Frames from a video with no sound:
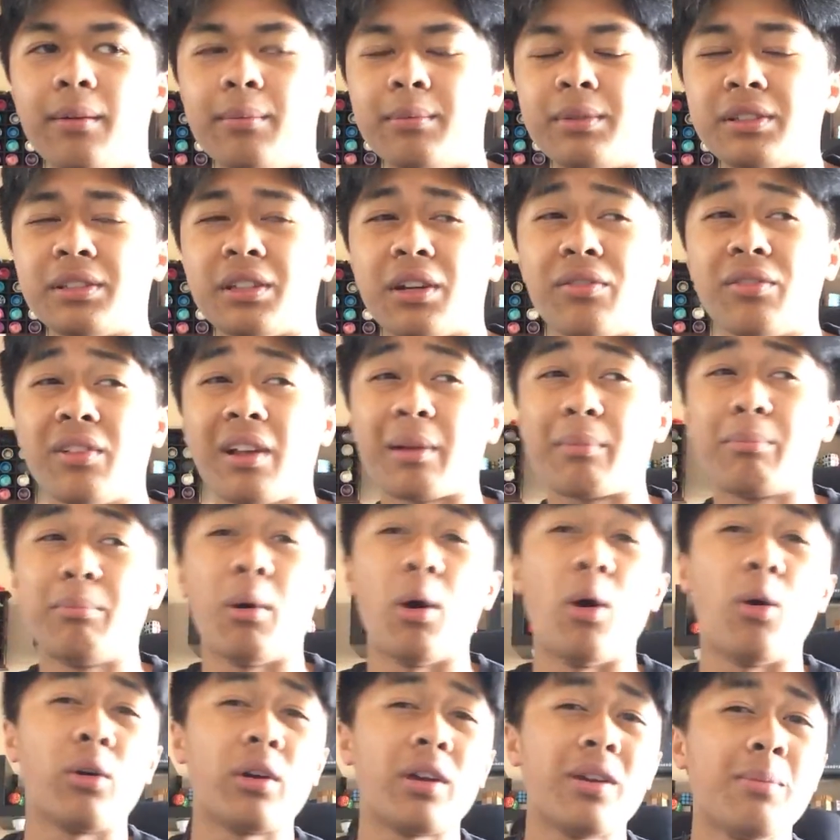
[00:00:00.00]
Stuff like
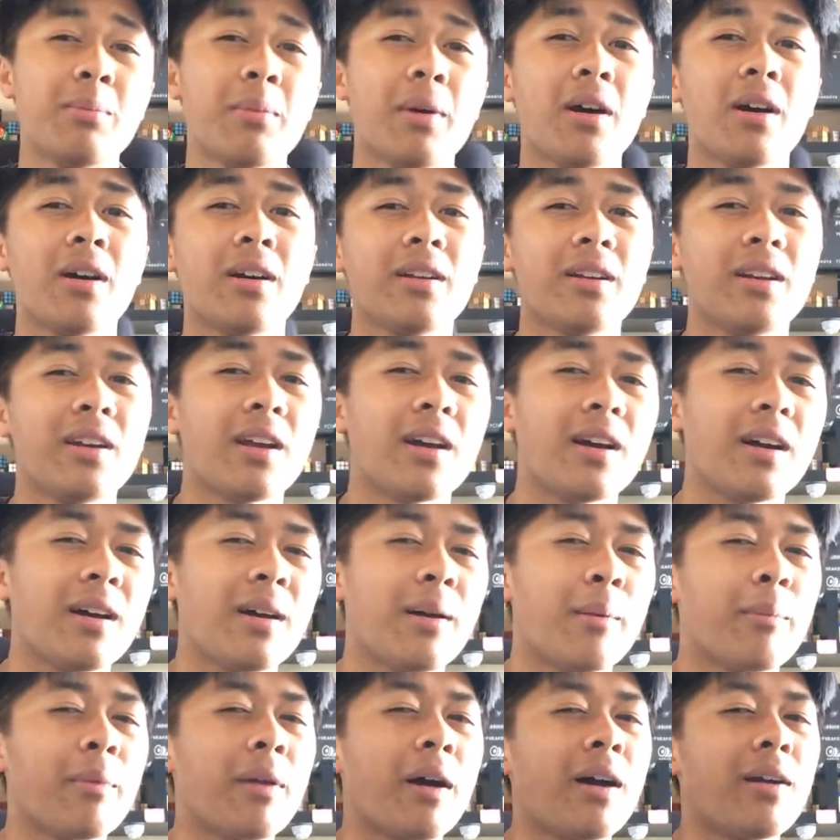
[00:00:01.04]
Pokemon,
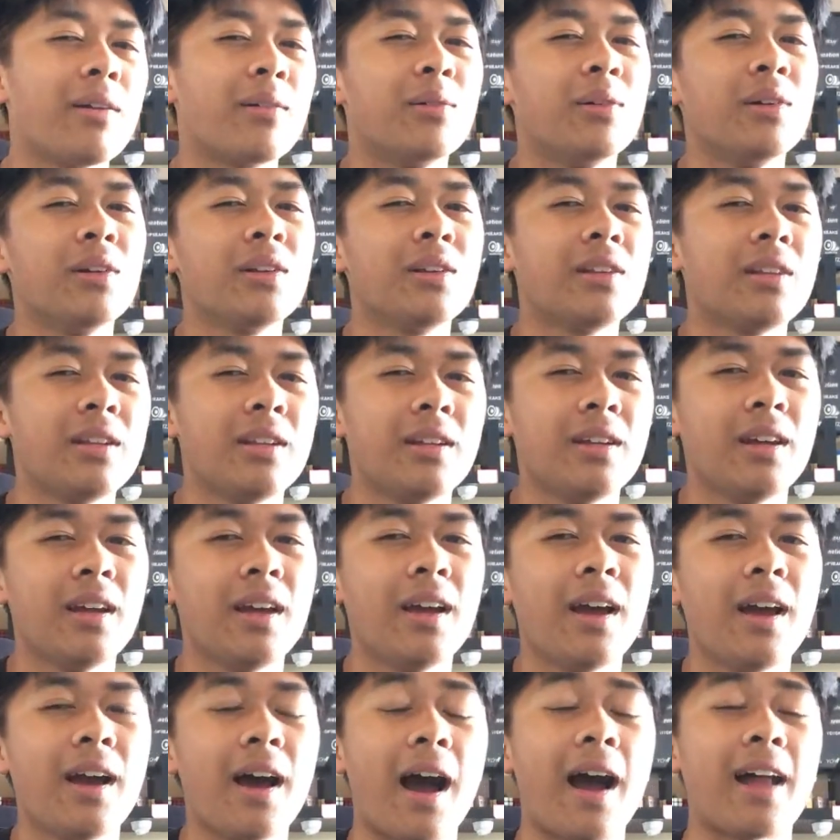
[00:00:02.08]
I'm not really.
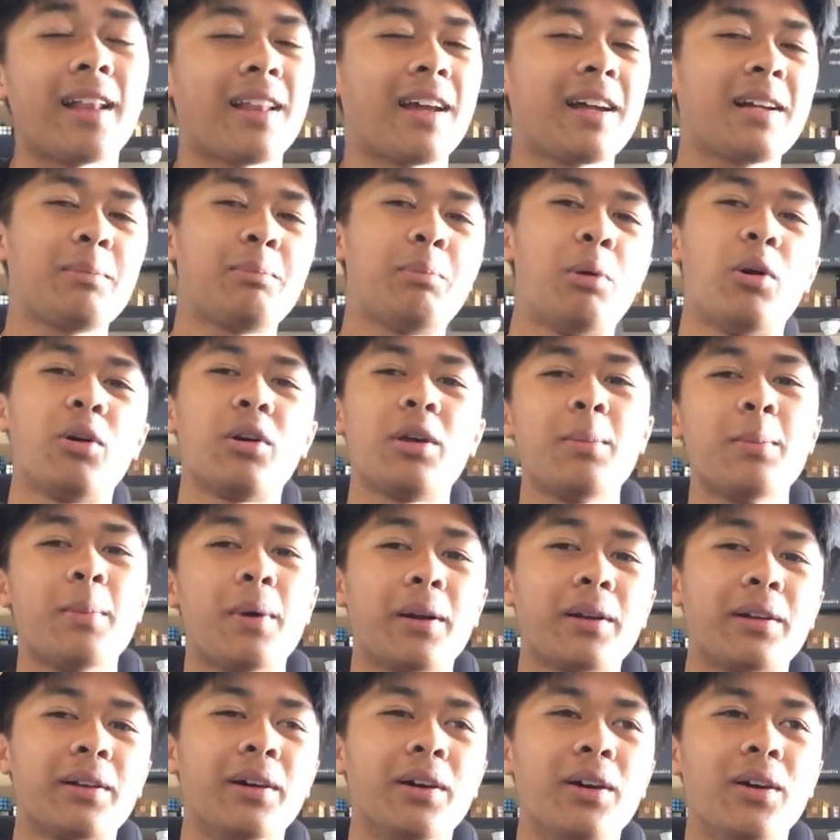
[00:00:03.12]
I like
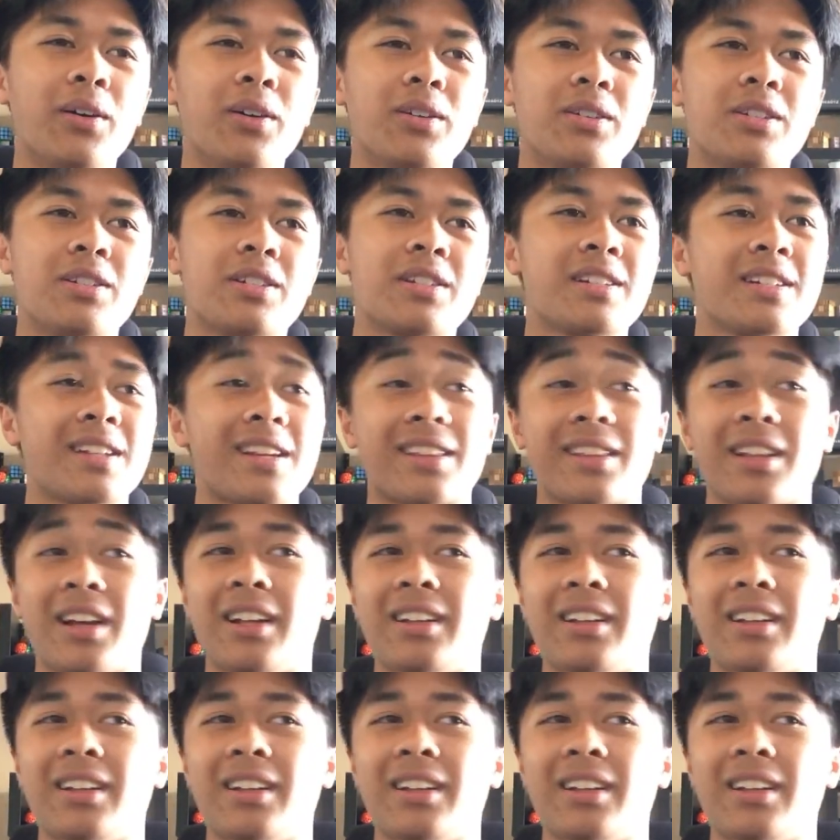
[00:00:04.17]
Pokemon Go just because